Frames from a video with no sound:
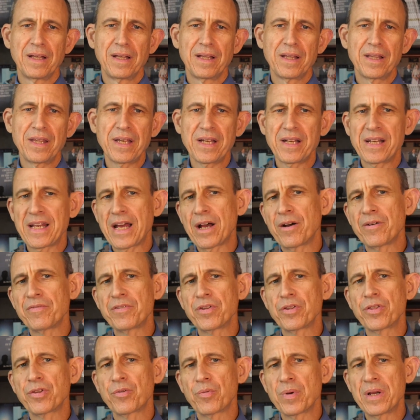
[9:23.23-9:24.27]
Think now of
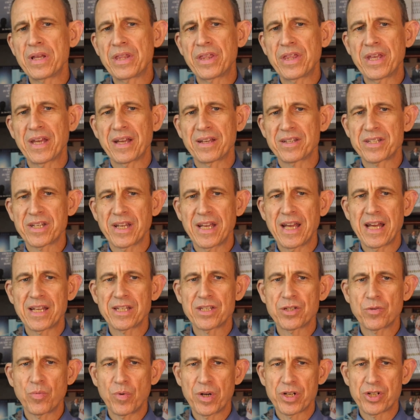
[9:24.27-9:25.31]
the three things
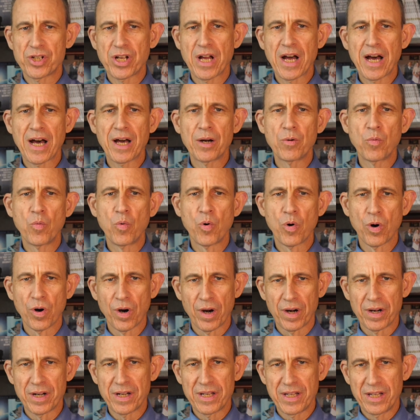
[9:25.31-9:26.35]
against which God
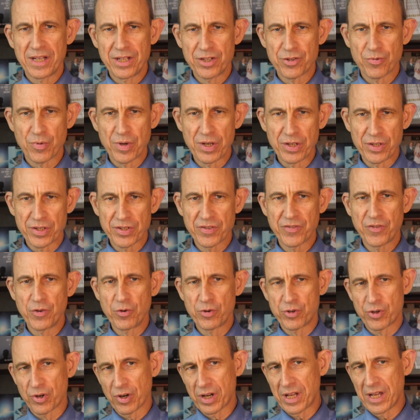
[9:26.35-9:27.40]
warned Israel's
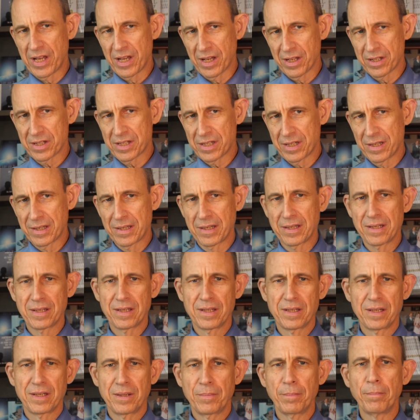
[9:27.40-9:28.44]
future kings
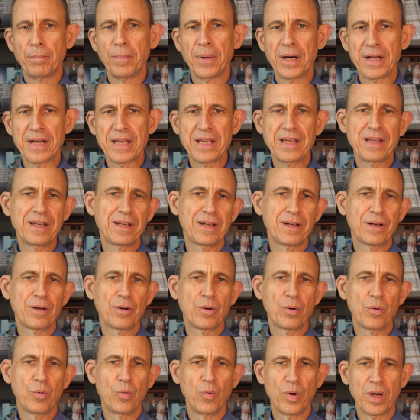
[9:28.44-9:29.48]
money,
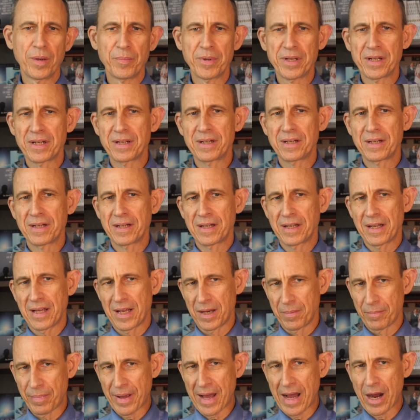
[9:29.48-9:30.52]
women,
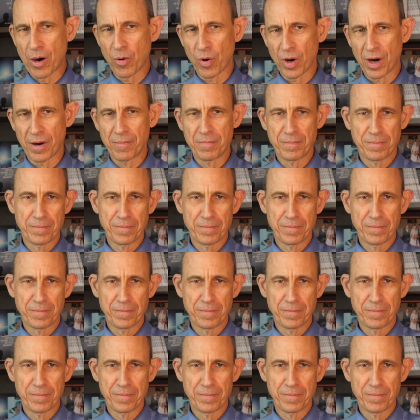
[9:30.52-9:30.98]
and power.